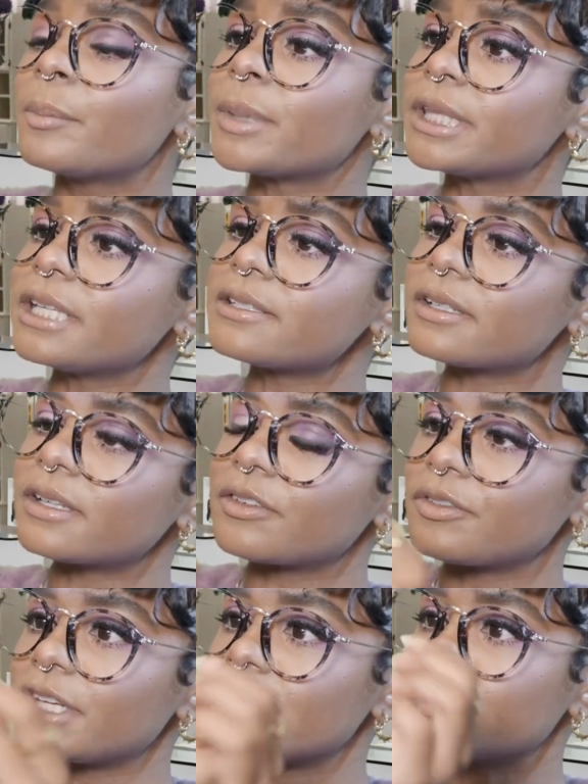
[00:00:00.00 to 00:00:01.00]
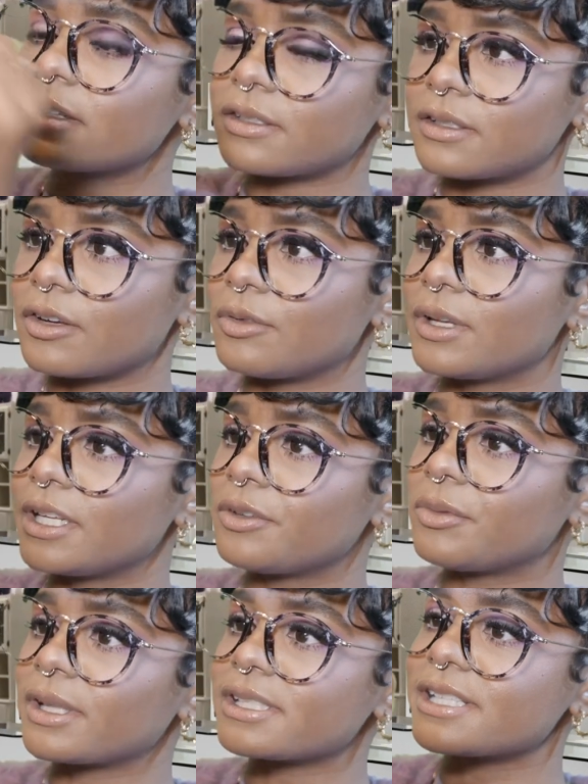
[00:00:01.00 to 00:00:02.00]
But these look really good and are really
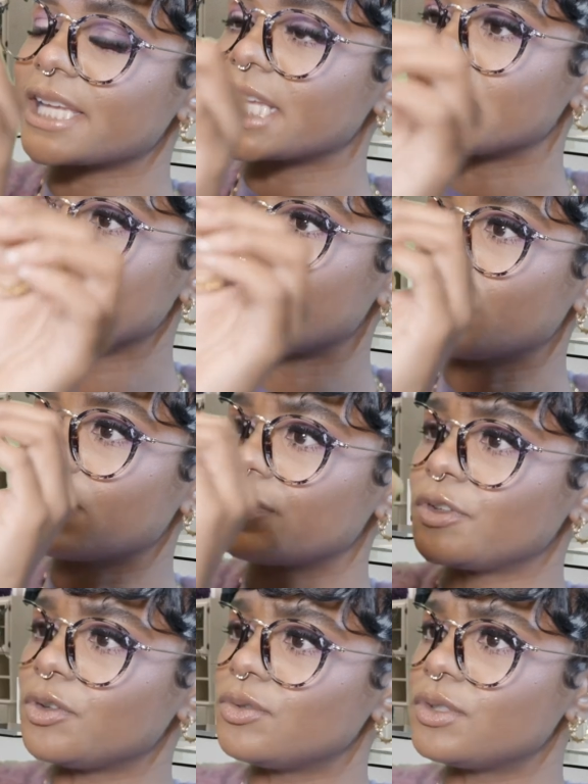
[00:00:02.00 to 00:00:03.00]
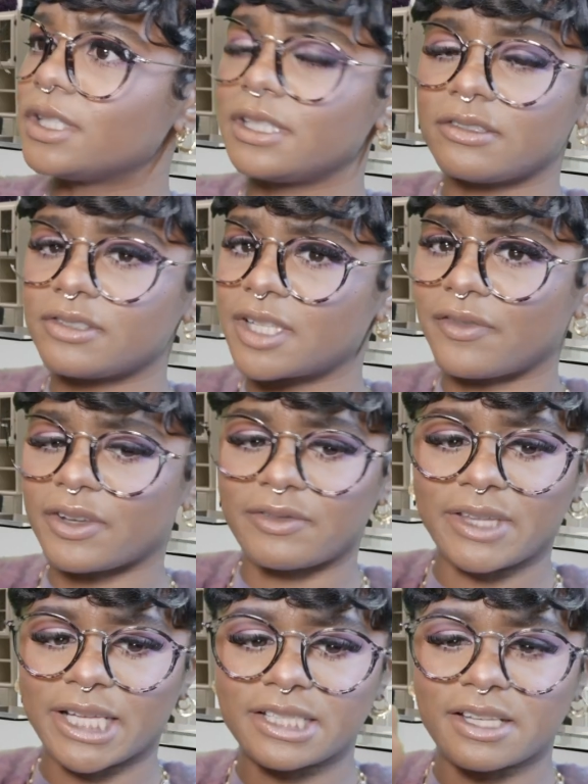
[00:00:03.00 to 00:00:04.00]
well taken care of. You never
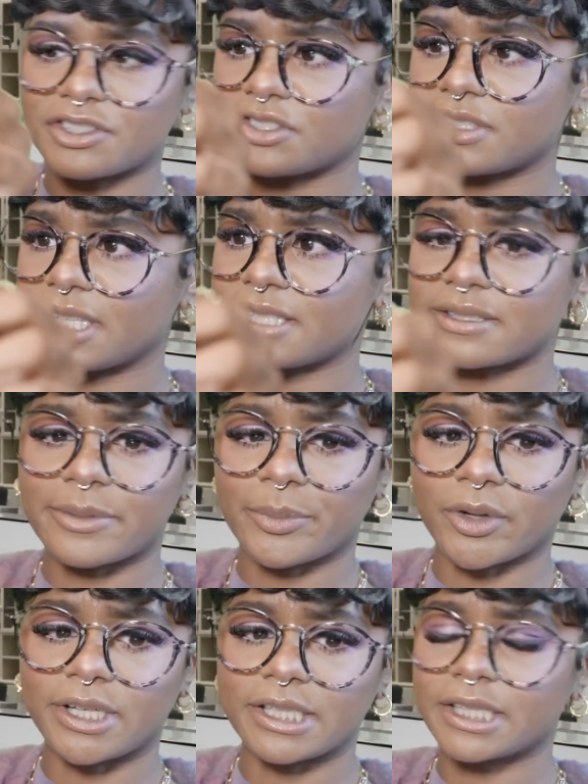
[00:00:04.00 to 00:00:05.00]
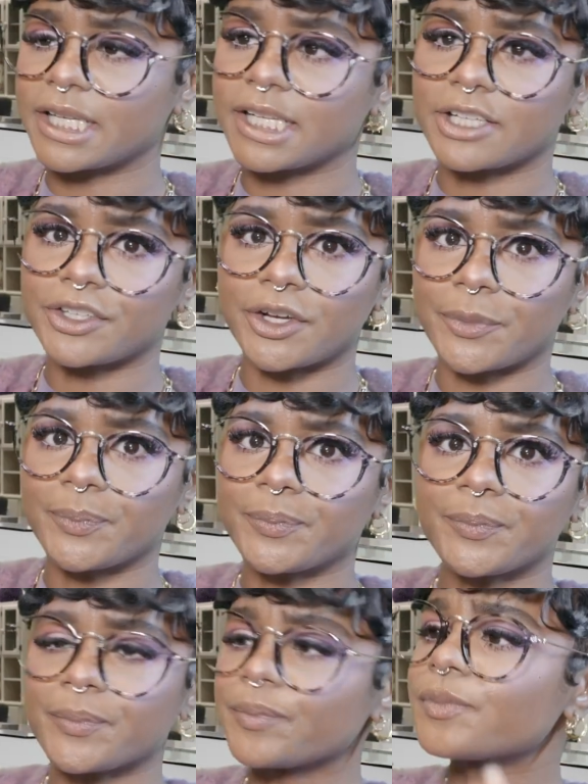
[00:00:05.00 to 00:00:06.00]
like touched these up or anything? No?
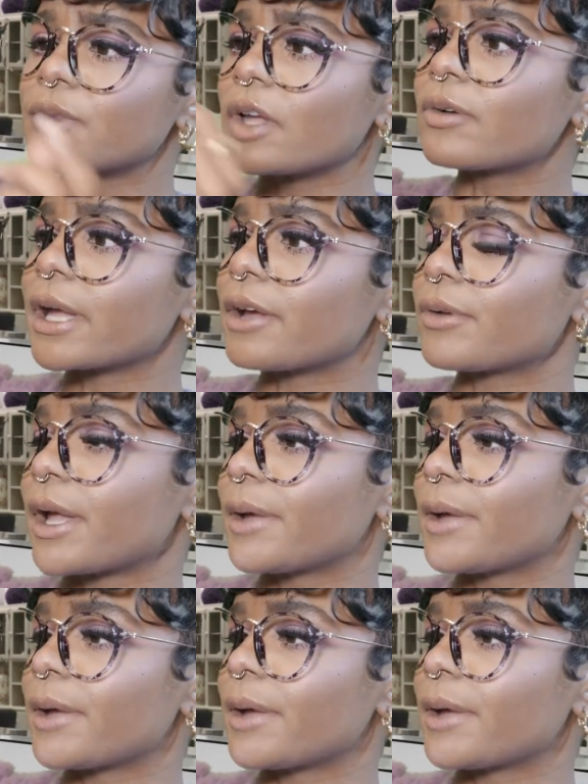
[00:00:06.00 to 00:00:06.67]
Okay.